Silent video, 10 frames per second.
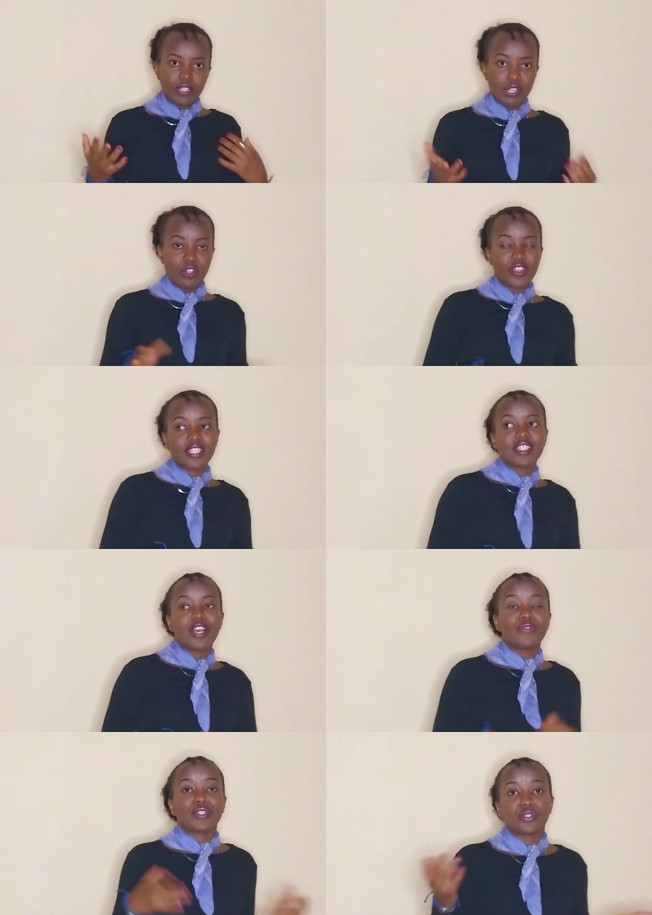or the
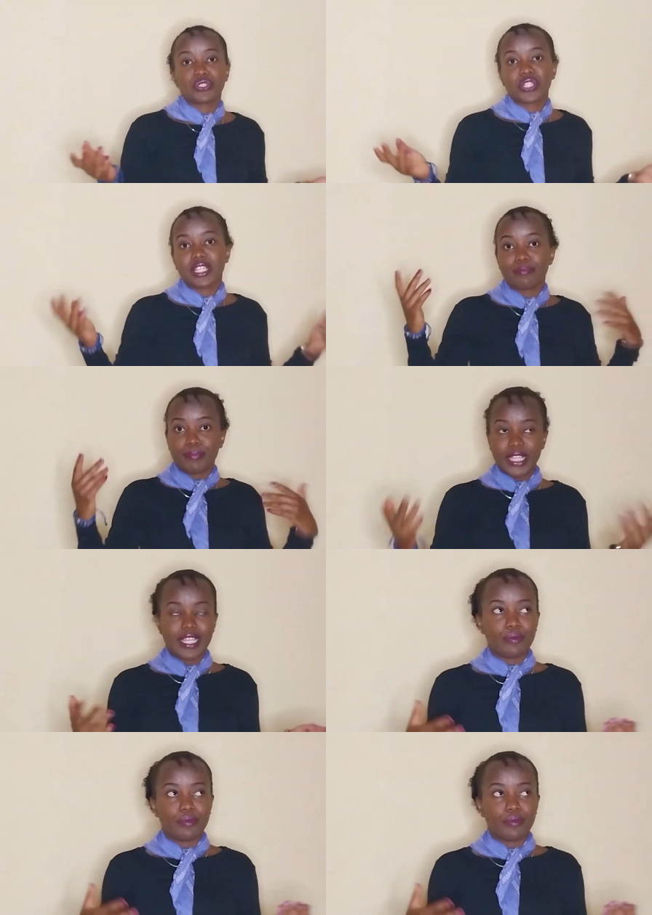scarf is usually bigger